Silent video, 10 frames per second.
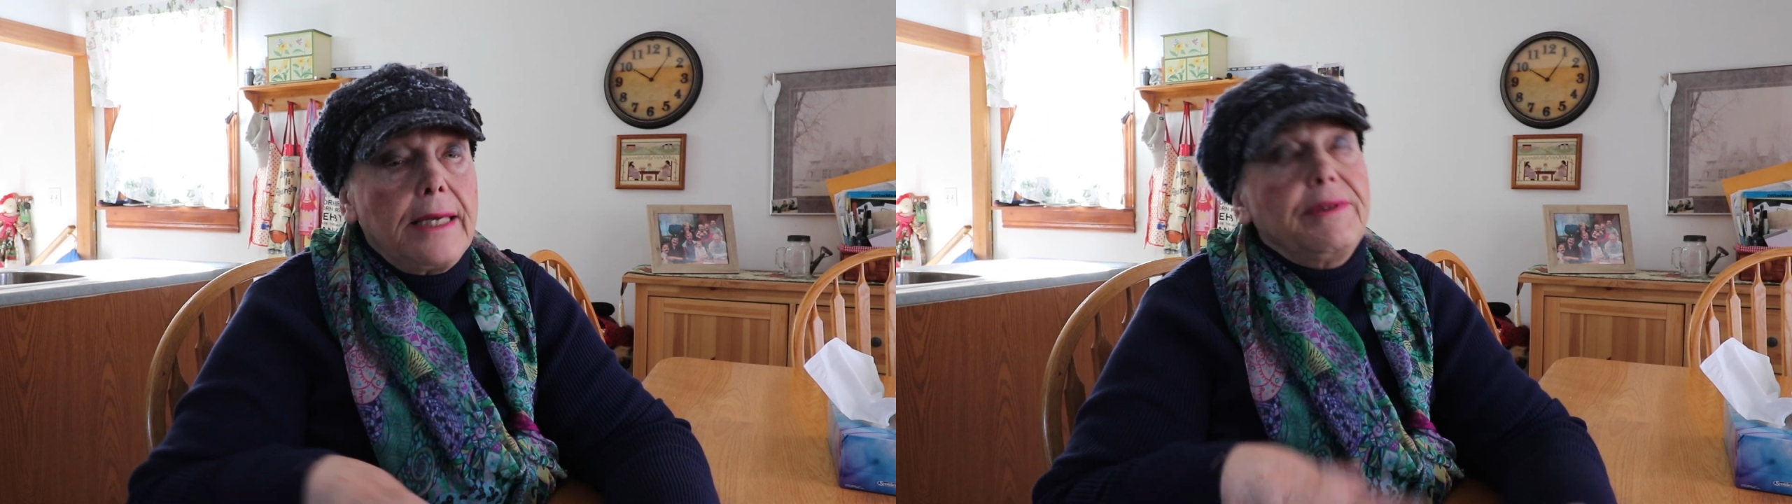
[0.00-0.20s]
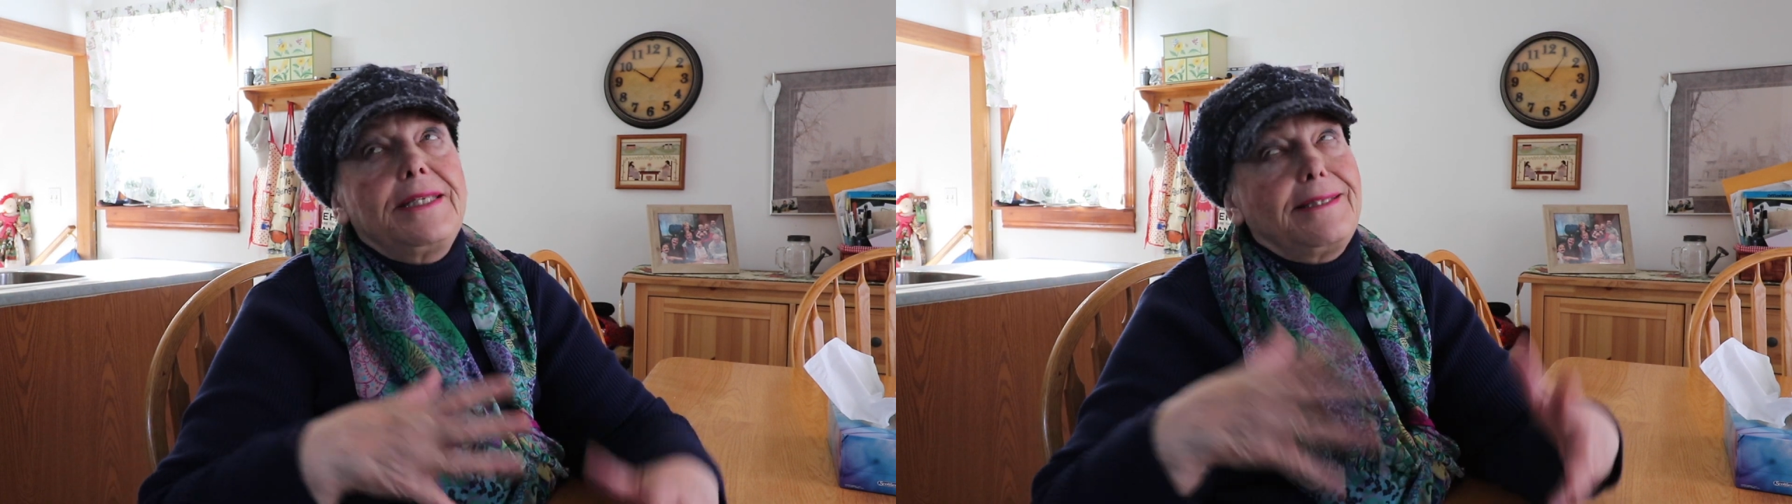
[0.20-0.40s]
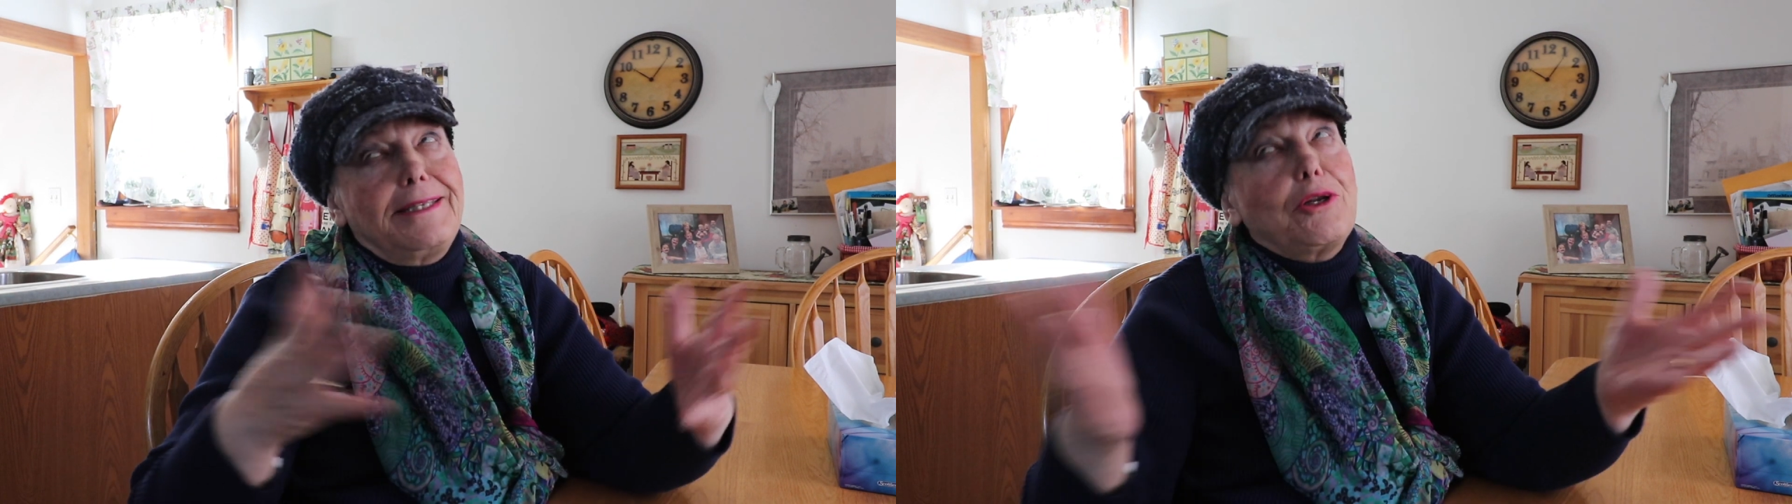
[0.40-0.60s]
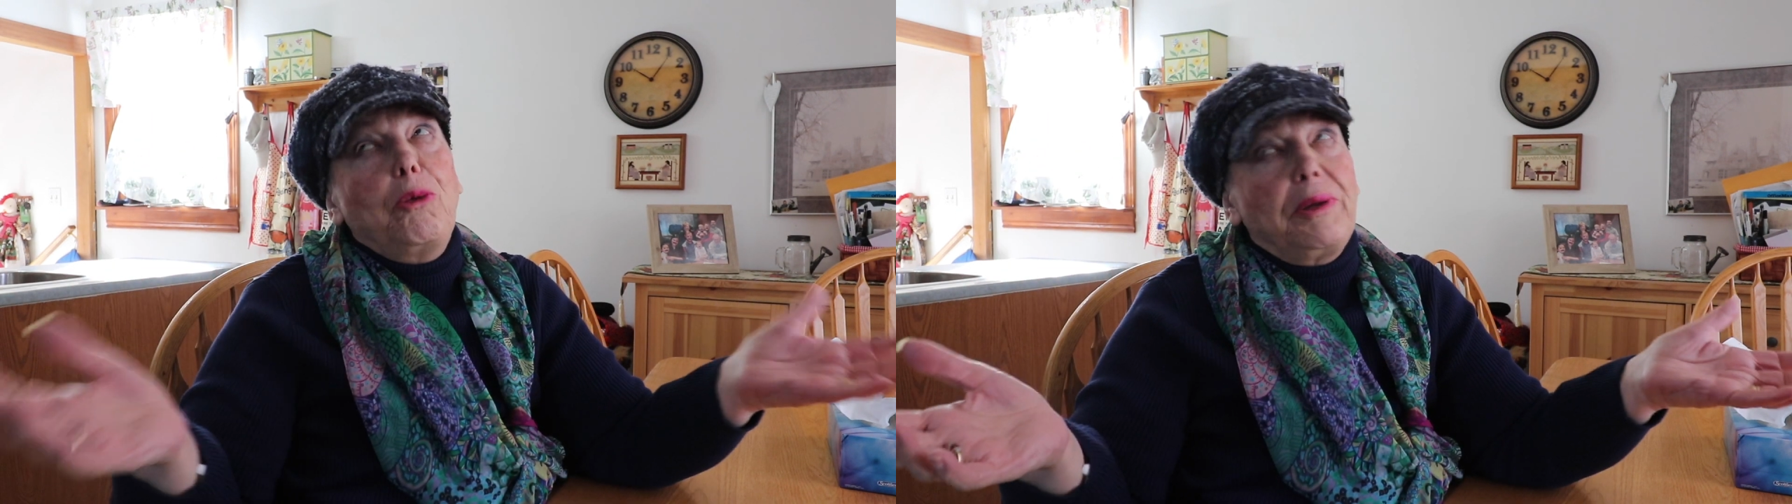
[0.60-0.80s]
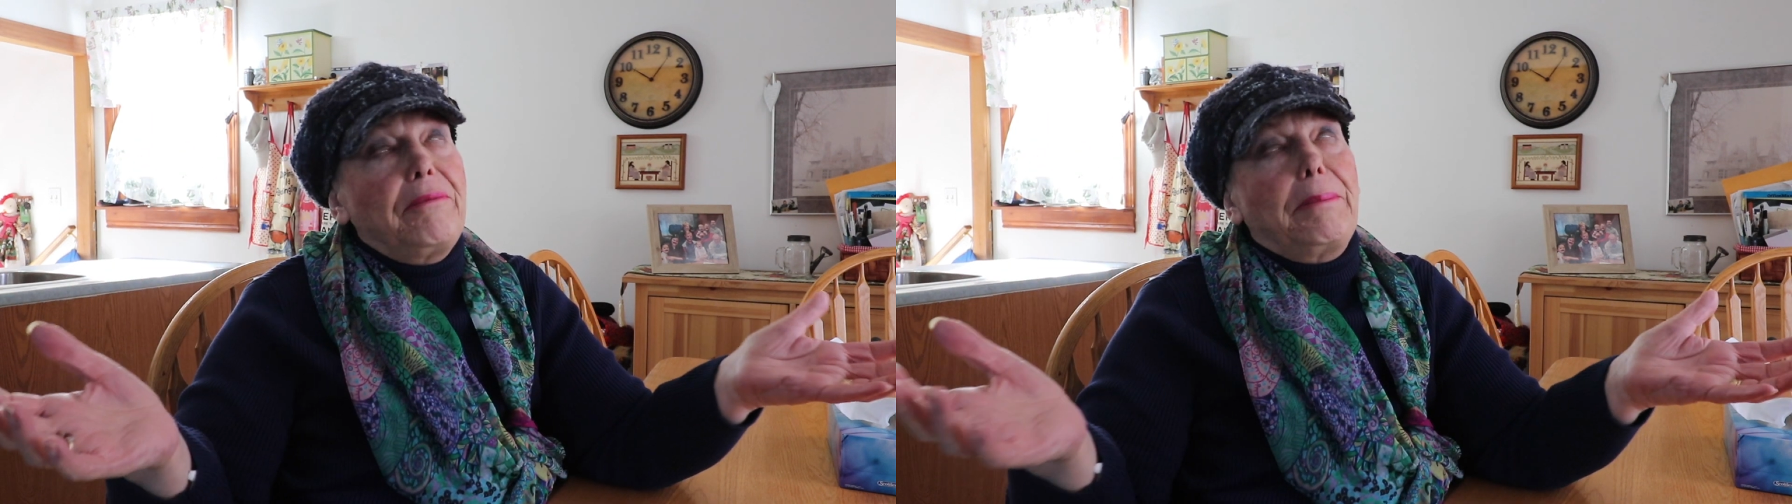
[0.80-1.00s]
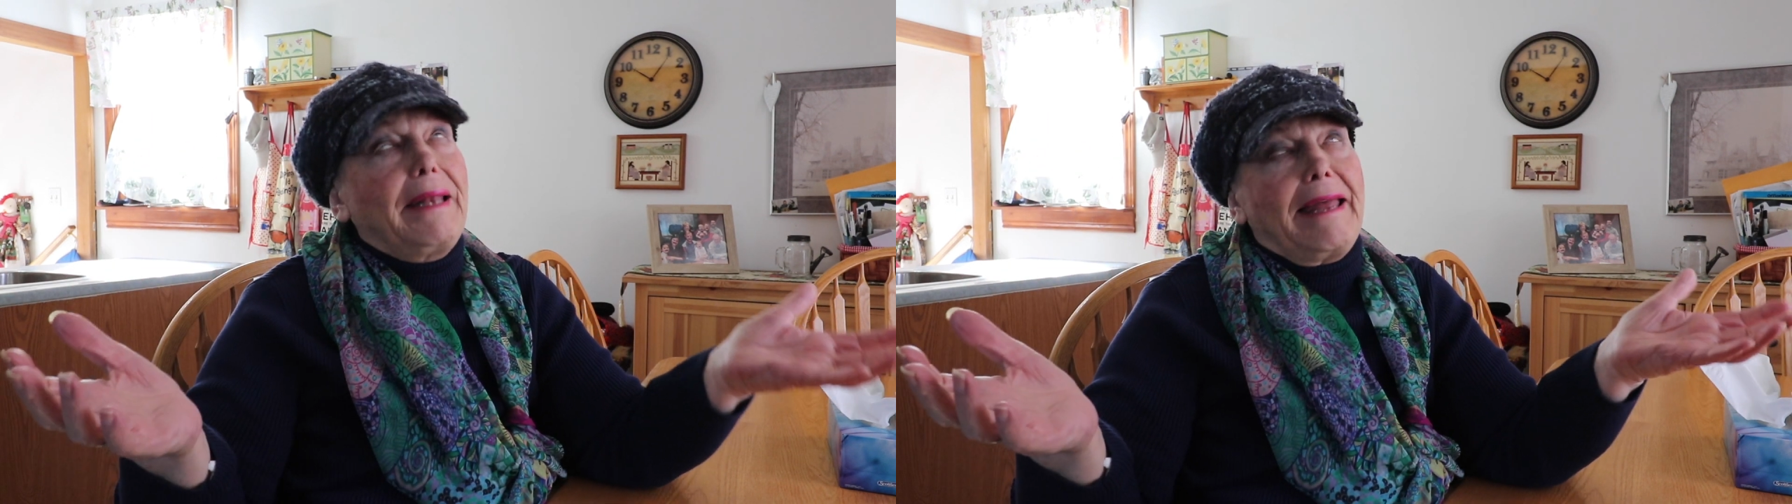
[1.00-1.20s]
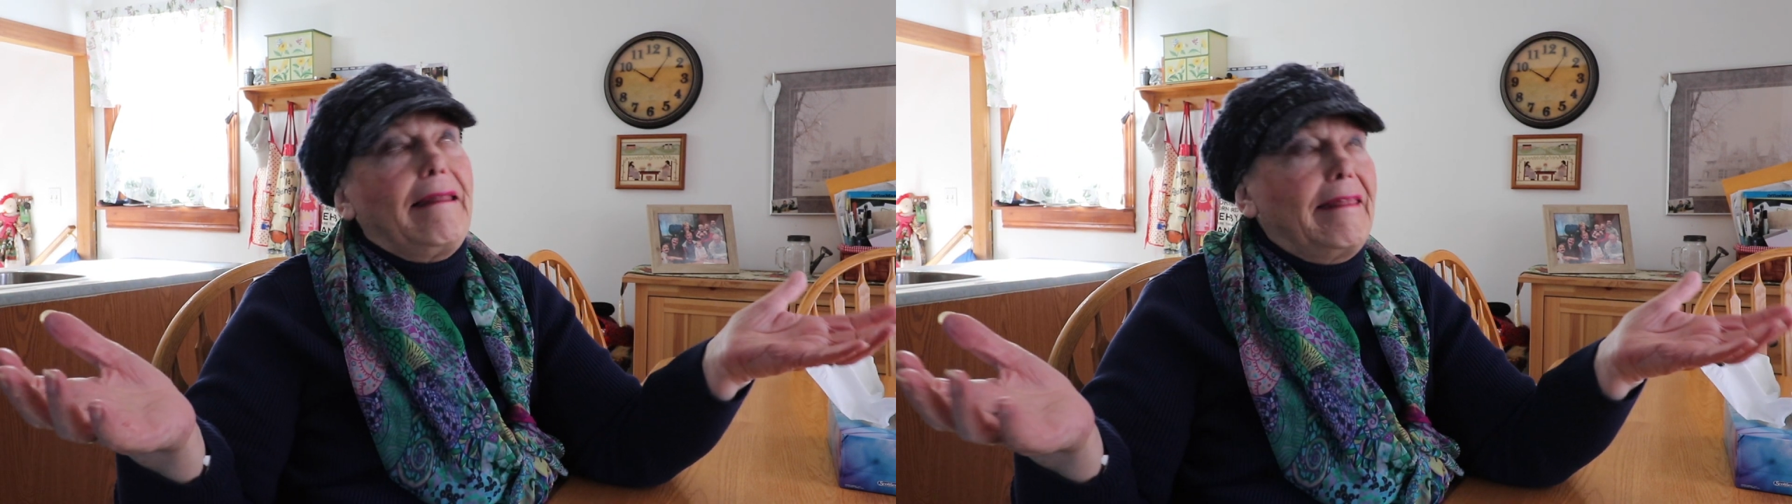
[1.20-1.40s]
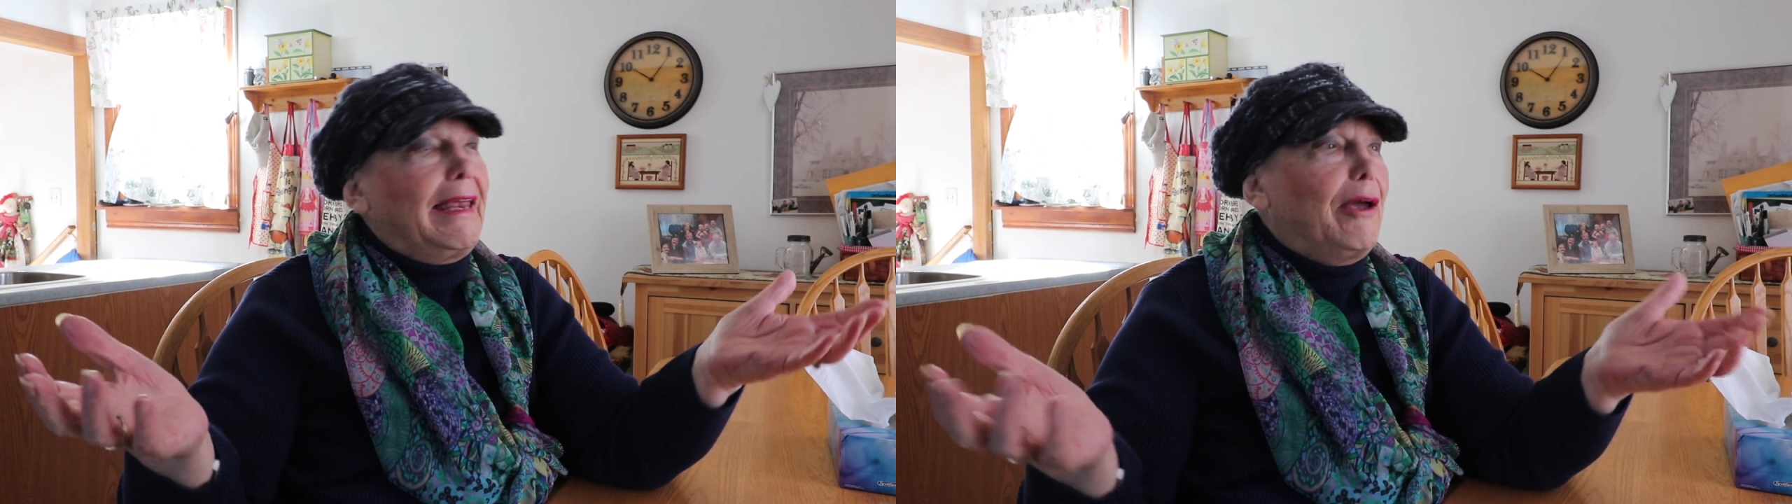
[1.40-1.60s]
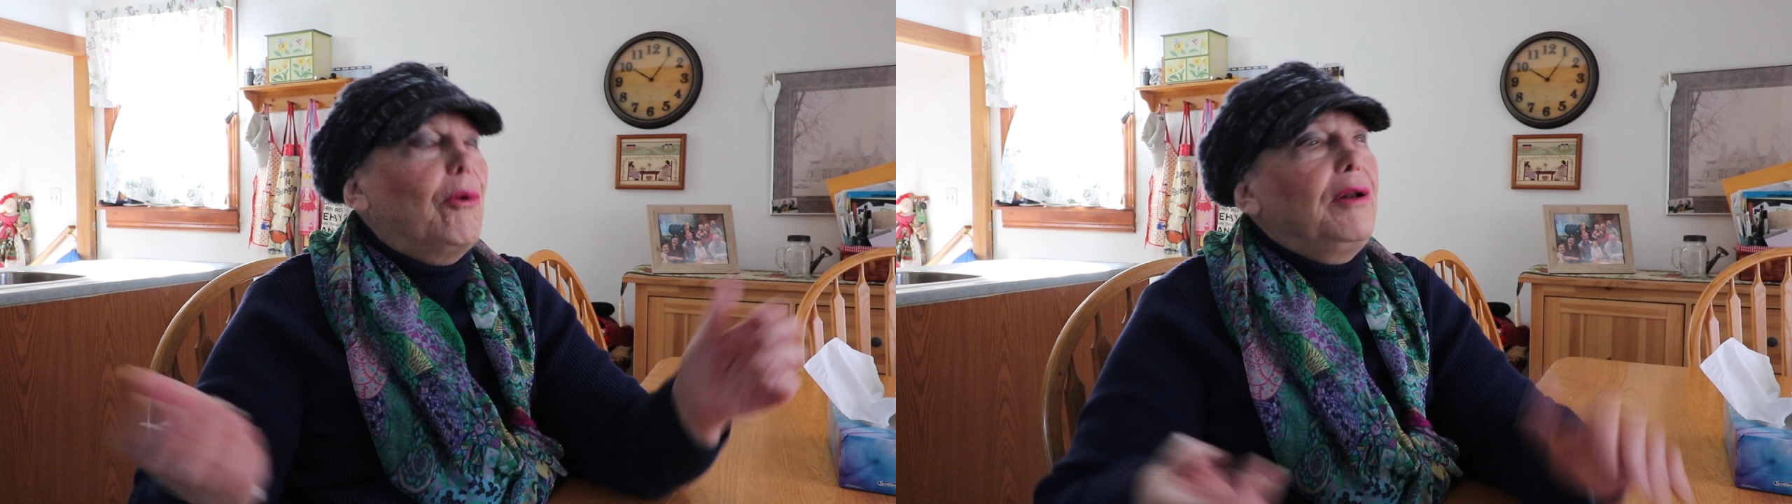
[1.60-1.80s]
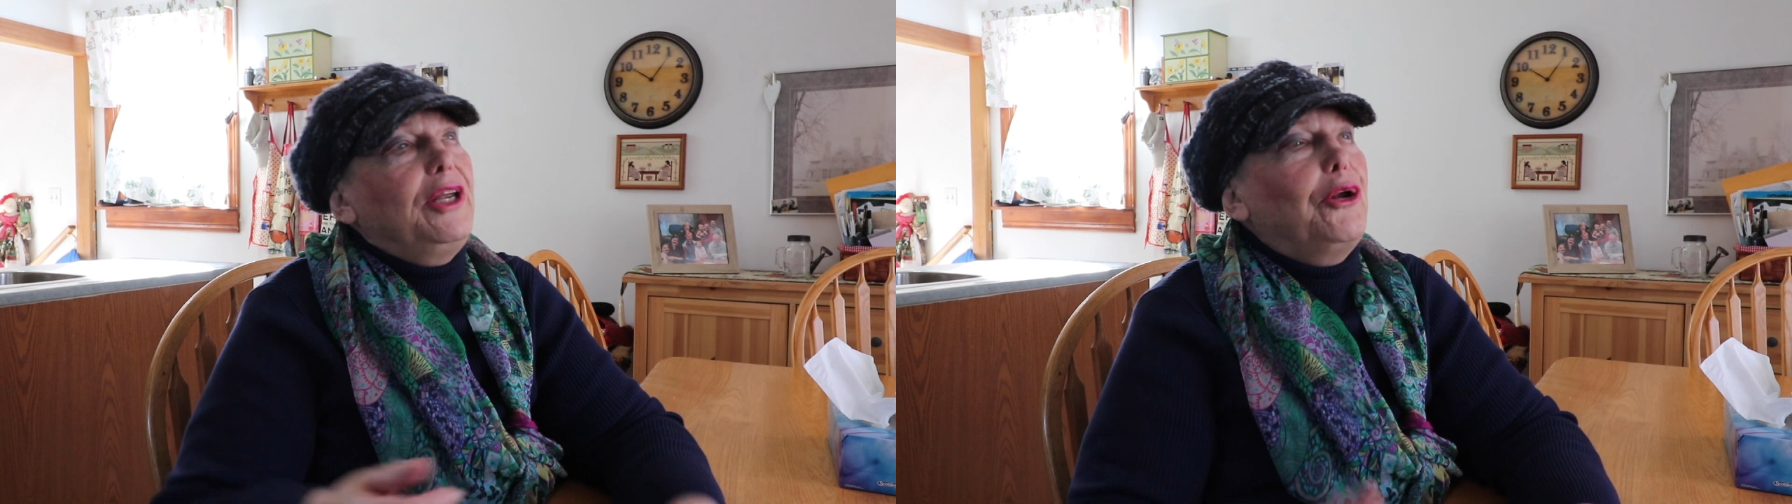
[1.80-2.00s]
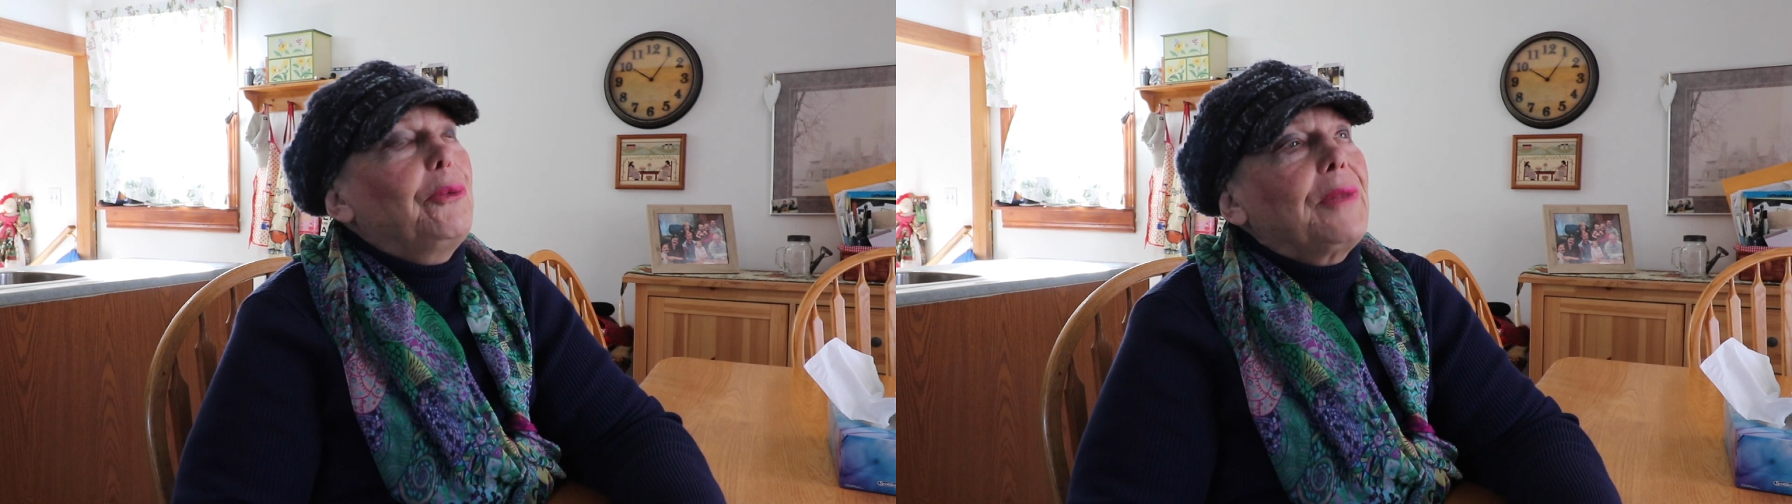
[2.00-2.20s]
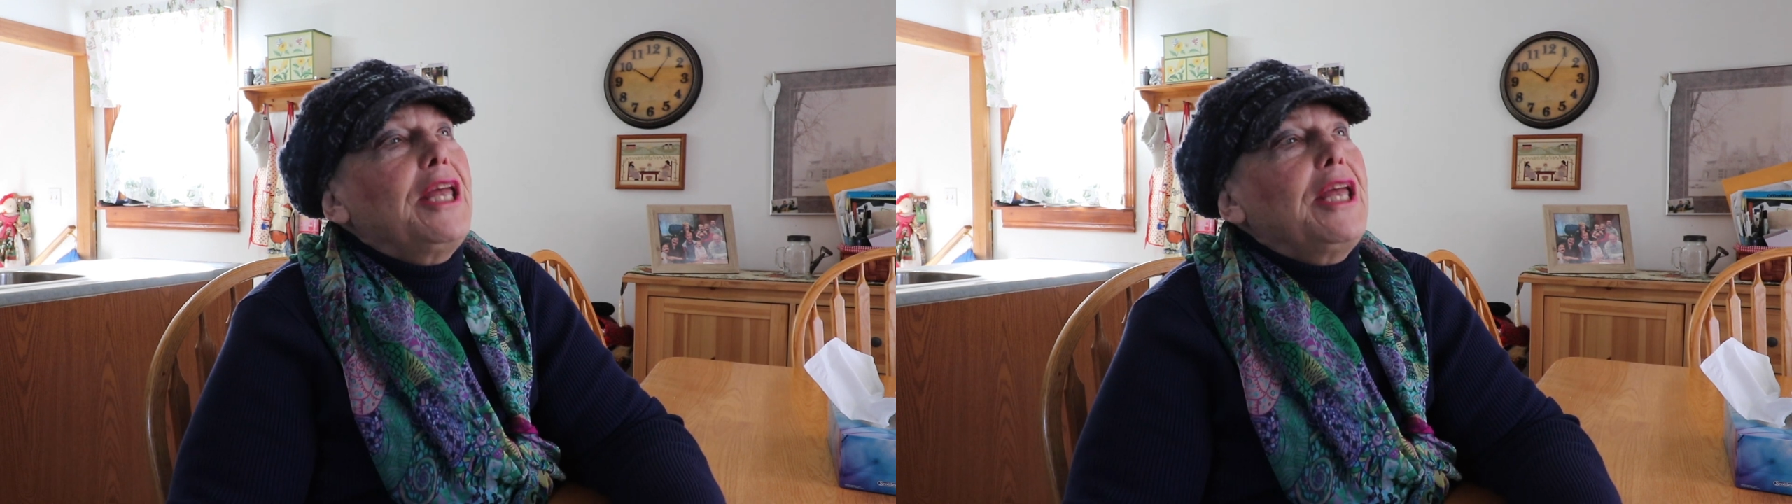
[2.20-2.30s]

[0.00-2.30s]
This is this open plan thing I want, you know.